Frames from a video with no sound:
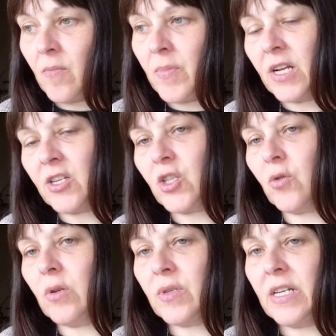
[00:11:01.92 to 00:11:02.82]
But I just
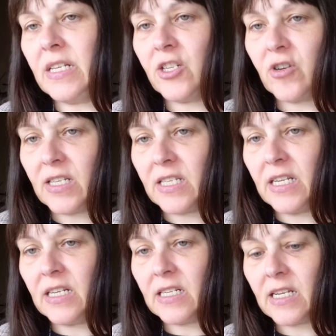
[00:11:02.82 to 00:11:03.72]
thought it was an
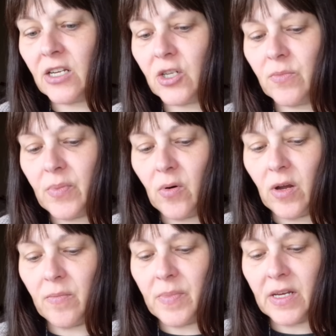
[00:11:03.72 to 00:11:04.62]
interesting discussion
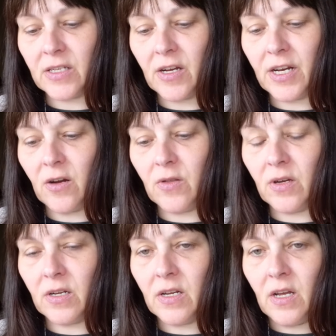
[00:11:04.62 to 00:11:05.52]
point, because I know
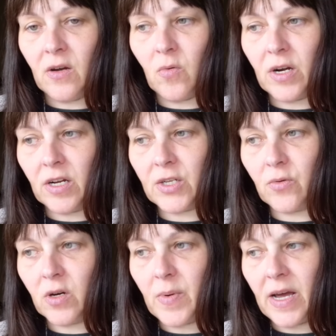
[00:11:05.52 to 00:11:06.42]
that when I
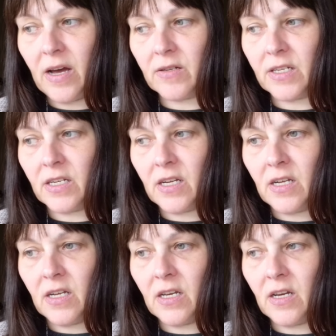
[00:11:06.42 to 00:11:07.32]
talk about
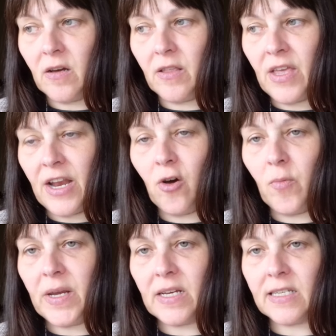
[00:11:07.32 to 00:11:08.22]
there not
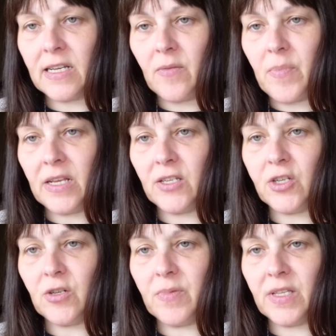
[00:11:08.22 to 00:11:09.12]
being a state
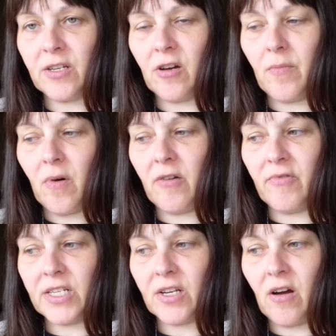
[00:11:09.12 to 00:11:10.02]
pension by the time I
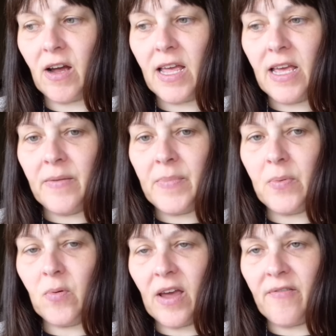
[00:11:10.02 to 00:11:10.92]
retire,
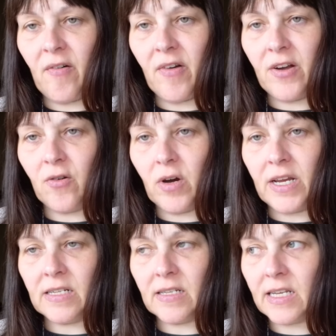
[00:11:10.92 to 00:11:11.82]
people get very
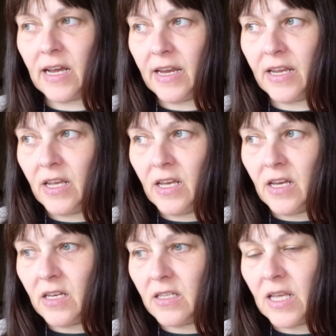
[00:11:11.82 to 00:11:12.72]
annoyed and say
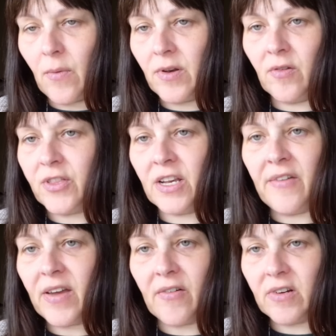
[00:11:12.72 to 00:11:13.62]
they'll
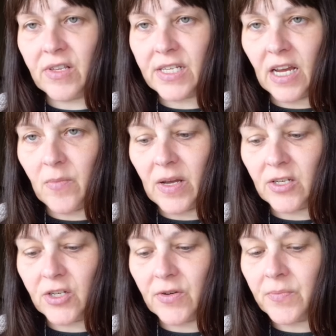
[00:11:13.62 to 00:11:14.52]
never get rid of the state
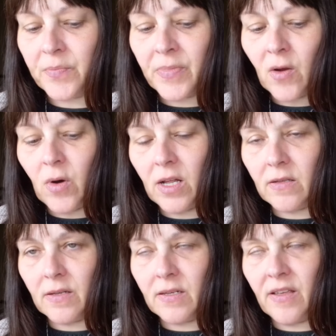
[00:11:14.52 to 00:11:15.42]
pension.
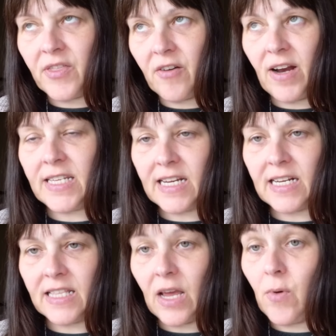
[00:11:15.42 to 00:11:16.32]
Well,
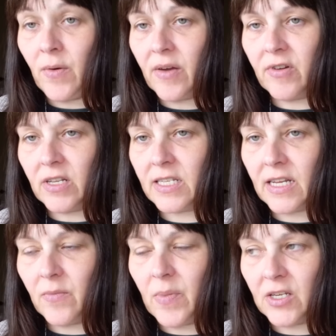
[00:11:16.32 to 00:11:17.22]
theoretically, they won't get rid of the
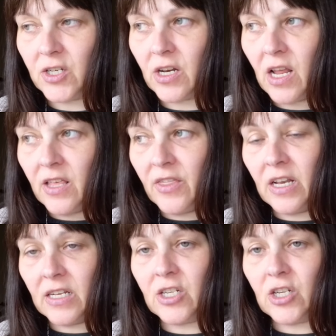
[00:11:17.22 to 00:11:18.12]
state pension.
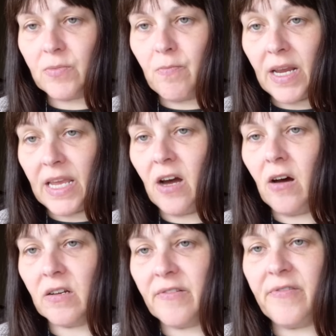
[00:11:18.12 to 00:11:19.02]
They'll just make it
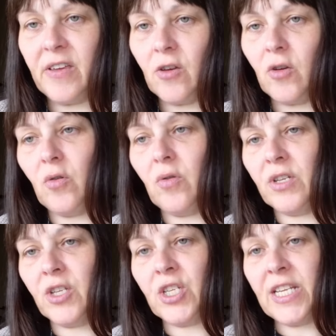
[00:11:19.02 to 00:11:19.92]
harder for you
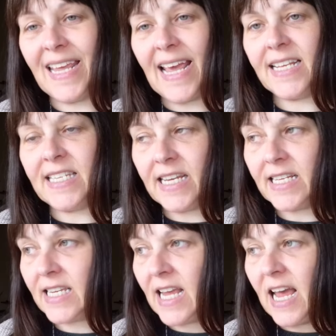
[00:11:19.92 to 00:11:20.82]
to get
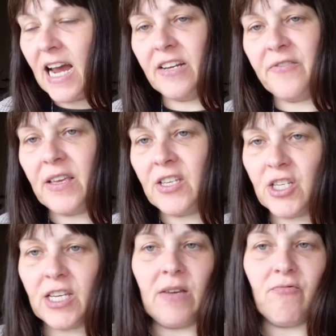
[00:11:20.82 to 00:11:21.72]
it. And if they
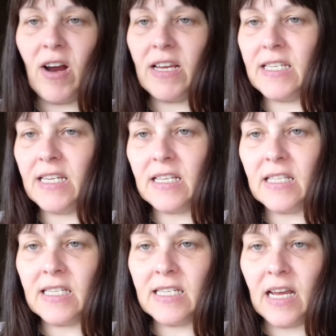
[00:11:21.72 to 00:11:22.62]
just keep raising
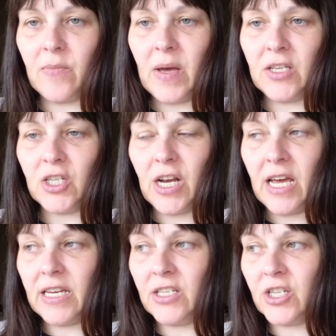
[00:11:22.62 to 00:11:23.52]
the state pension
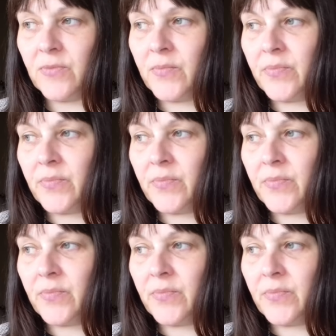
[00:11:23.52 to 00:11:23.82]
age,